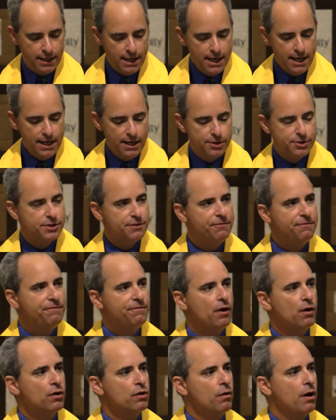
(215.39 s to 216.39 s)
Here's a
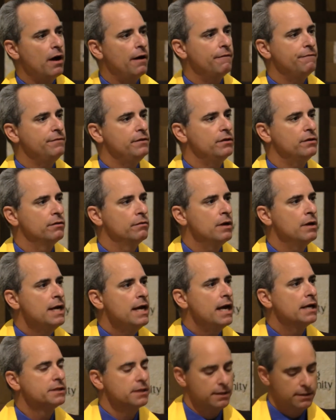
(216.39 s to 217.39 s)
photo of you
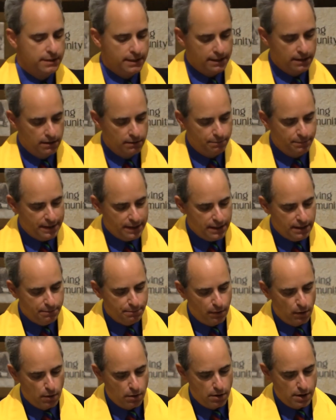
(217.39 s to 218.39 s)
as a little bitty
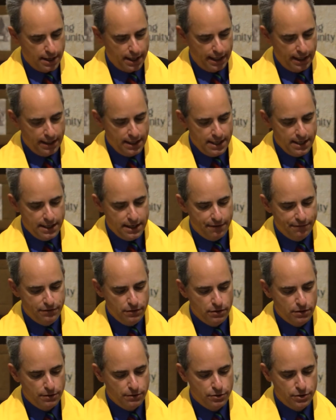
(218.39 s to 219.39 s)
boy. Now, if you
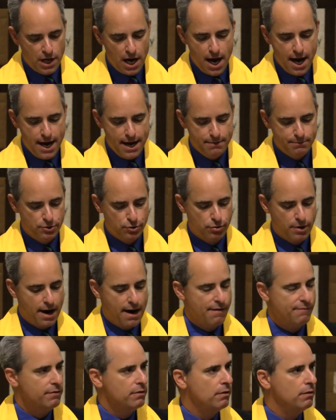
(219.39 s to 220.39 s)
could time
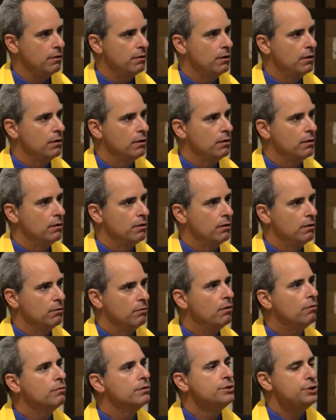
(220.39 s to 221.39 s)
travel,
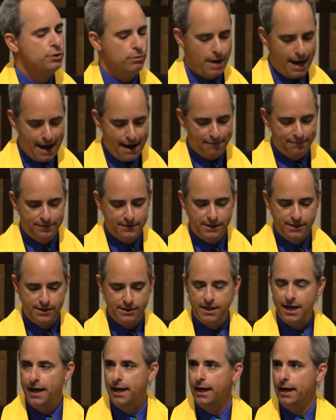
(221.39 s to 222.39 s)
what would you have to
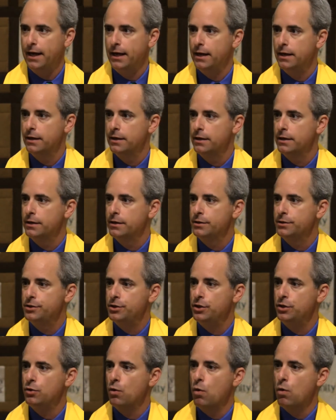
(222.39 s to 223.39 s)
say to
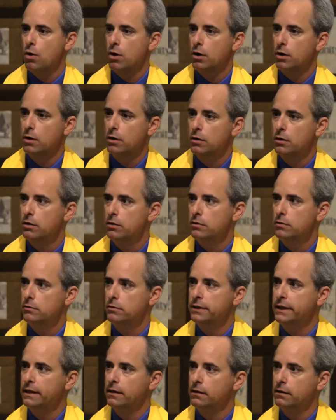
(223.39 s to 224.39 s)
your
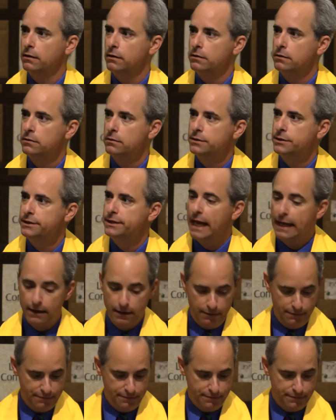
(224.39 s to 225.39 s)
little
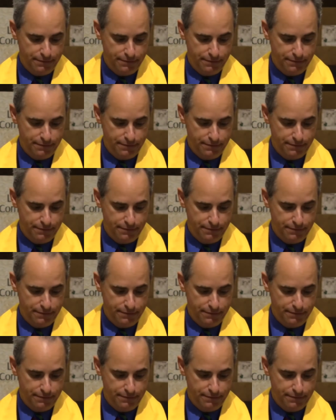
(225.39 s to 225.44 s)
self?